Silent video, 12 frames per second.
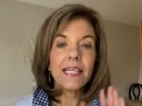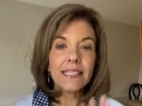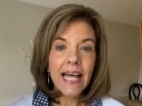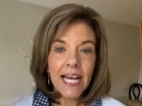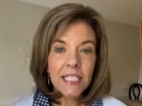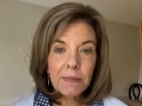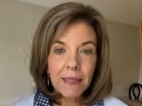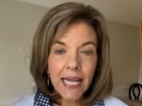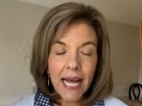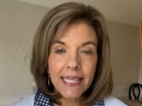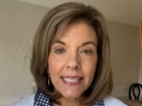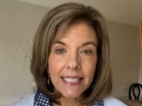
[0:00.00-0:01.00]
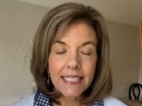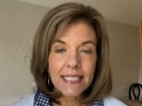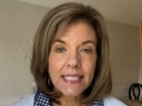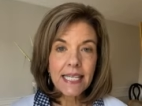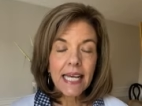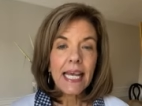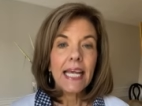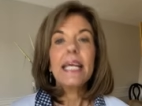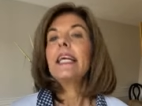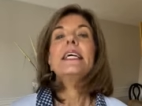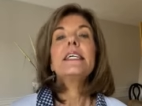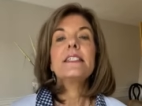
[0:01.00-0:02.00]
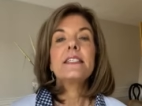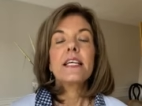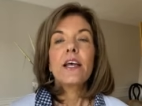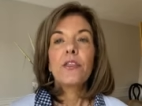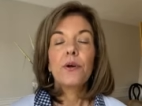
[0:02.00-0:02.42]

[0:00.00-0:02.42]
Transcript: last but not least is